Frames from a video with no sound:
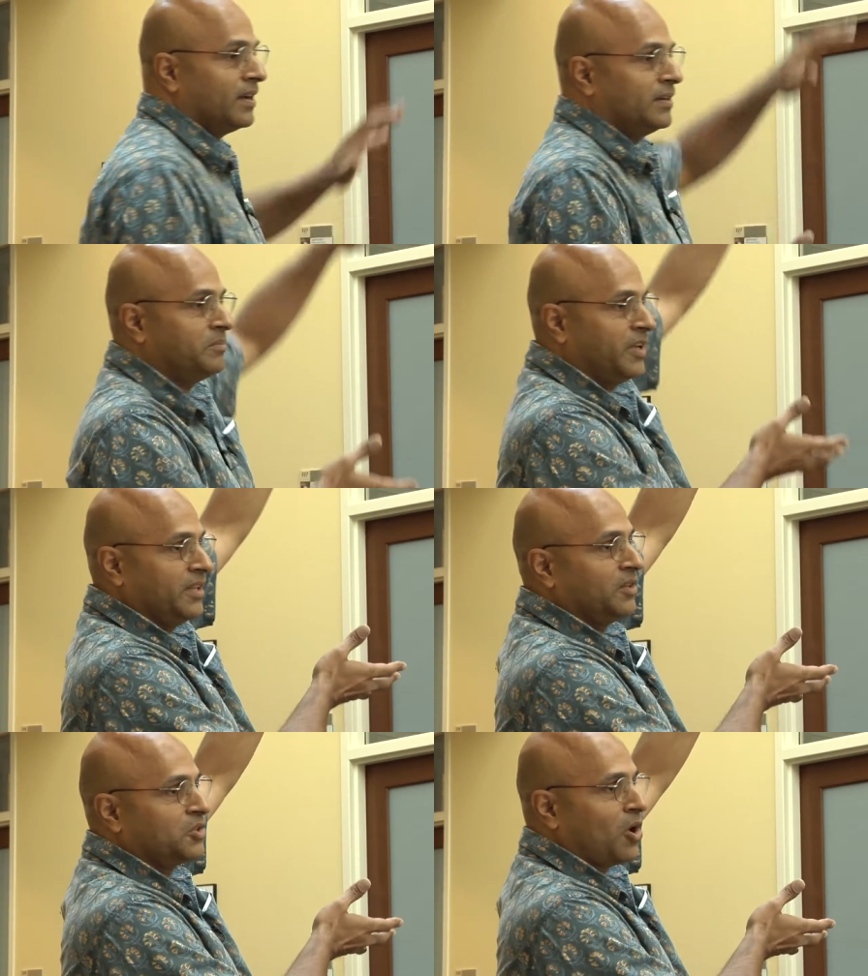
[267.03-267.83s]
uh,
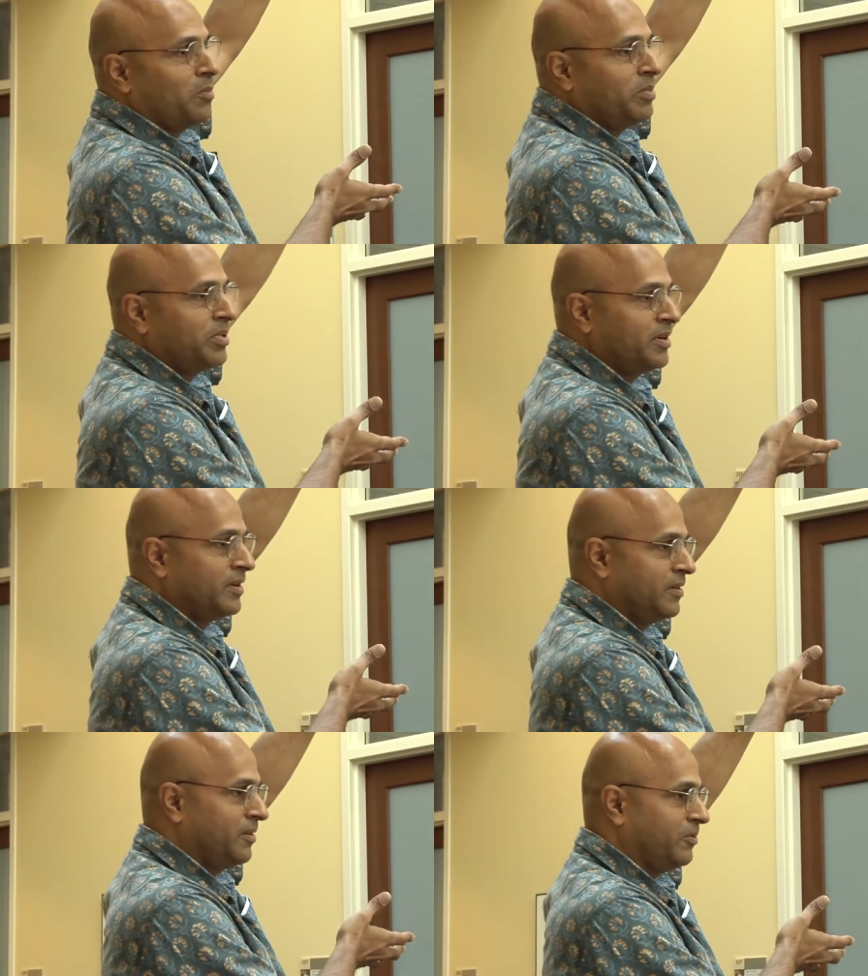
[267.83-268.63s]
in the top
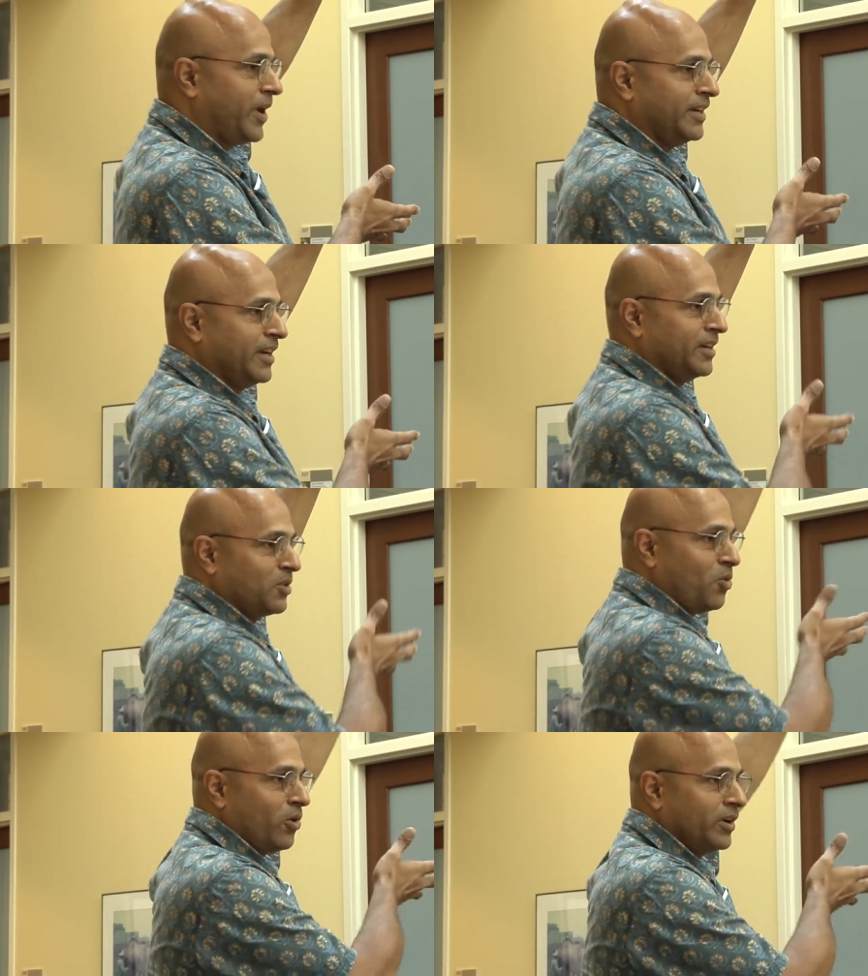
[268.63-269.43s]
right
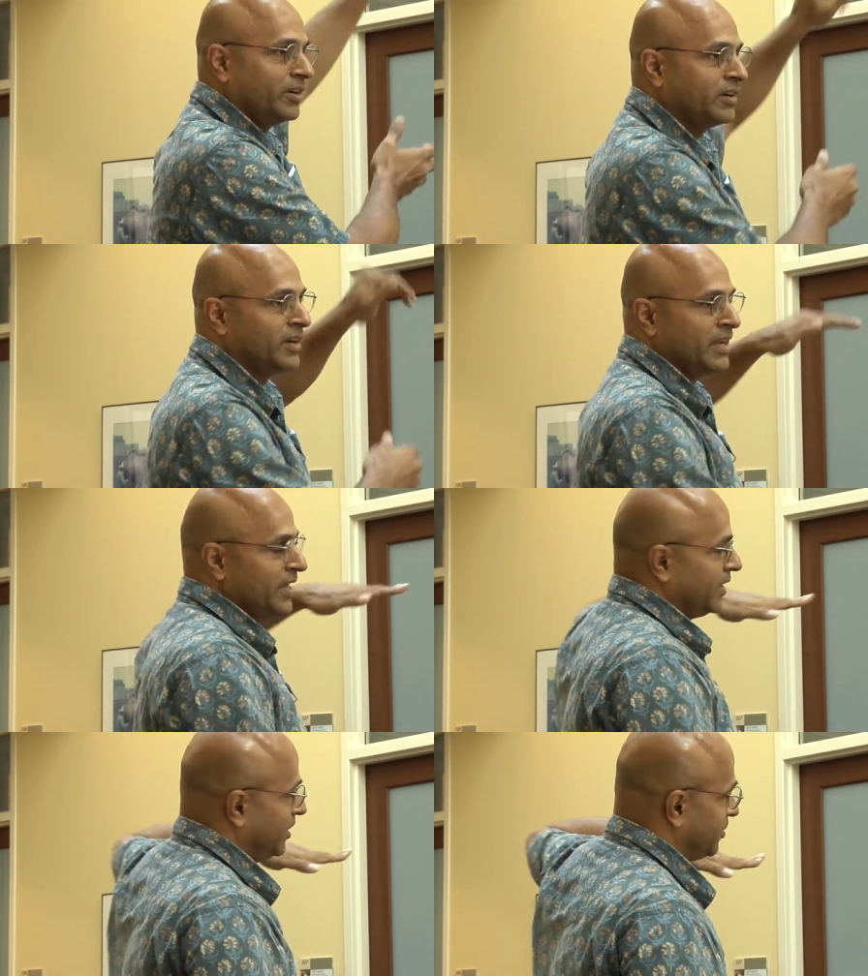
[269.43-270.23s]
hand corner,
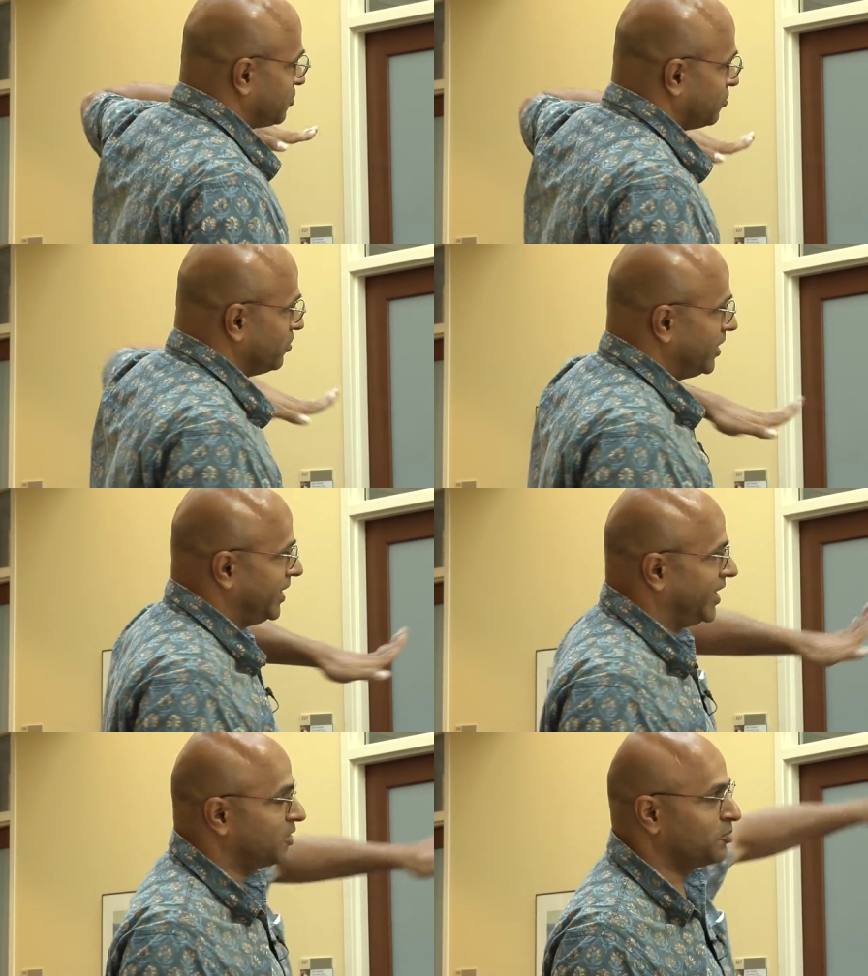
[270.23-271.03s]
he drew an
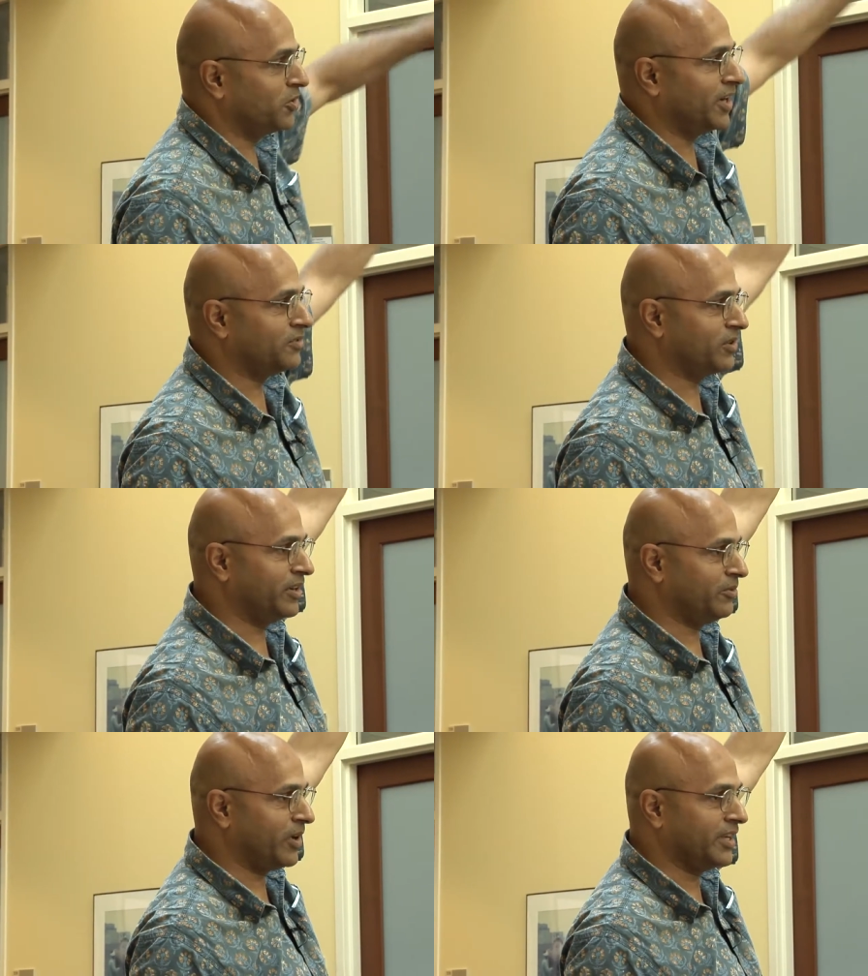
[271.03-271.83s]

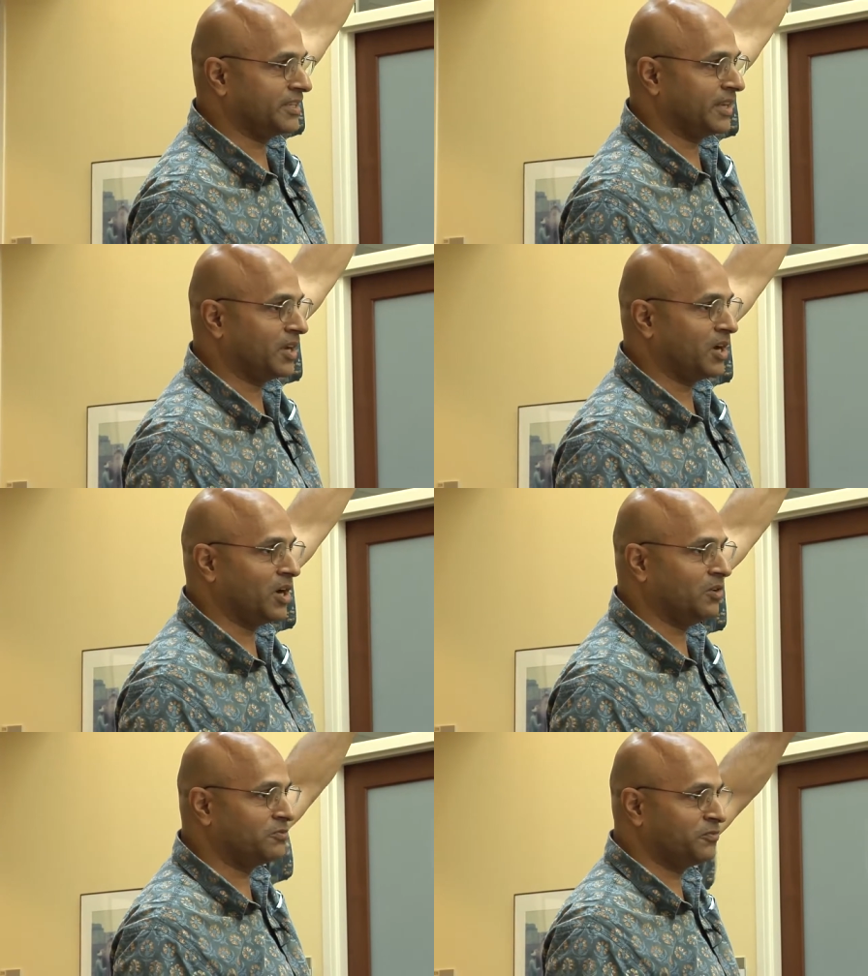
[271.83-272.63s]
exponentially rising
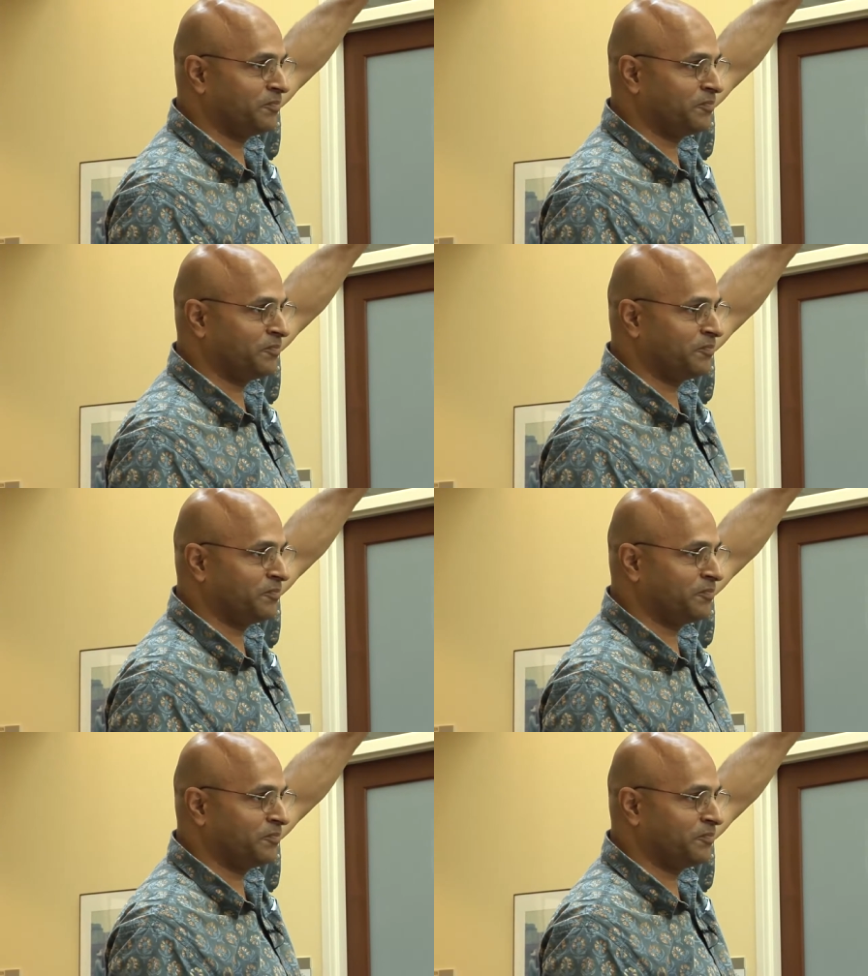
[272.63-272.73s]
curve